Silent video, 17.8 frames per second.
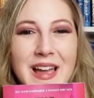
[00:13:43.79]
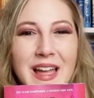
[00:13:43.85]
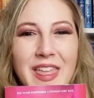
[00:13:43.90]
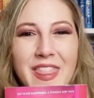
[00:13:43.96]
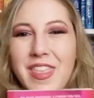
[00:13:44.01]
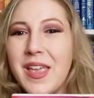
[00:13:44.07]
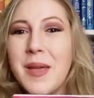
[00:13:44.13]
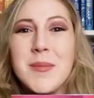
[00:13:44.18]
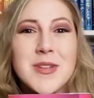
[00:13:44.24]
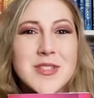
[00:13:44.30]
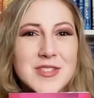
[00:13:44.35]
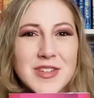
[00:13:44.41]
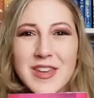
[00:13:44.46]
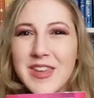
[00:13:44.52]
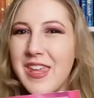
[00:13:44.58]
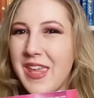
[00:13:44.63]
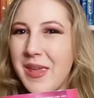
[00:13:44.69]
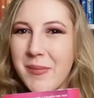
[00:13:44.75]
I think I'm just
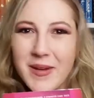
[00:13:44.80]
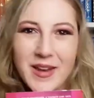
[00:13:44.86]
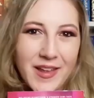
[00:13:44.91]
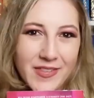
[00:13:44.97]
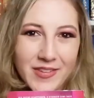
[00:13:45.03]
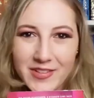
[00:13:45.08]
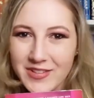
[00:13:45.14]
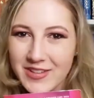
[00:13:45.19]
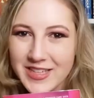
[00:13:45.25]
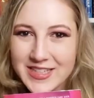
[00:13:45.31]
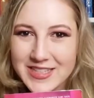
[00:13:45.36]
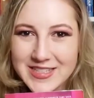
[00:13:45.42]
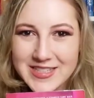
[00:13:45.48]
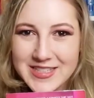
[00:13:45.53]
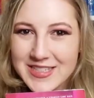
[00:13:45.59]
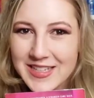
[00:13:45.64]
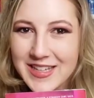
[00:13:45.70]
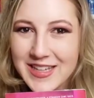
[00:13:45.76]
going to keep it on the
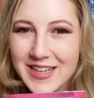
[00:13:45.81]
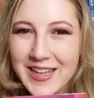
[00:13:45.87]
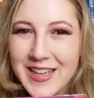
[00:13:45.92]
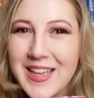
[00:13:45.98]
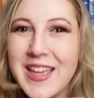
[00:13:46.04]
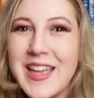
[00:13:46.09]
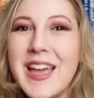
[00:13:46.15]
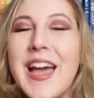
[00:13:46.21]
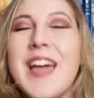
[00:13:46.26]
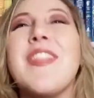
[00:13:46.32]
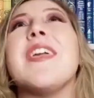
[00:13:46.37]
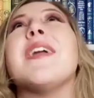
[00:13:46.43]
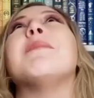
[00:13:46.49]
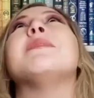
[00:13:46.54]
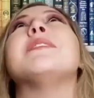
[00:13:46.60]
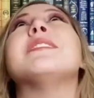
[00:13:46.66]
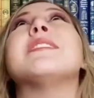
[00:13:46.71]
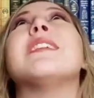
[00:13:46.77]
list. I think
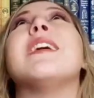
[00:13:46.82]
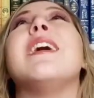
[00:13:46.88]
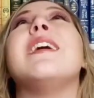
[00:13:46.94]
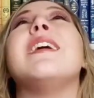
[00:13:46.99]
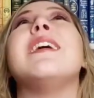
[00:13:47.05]
I'm just,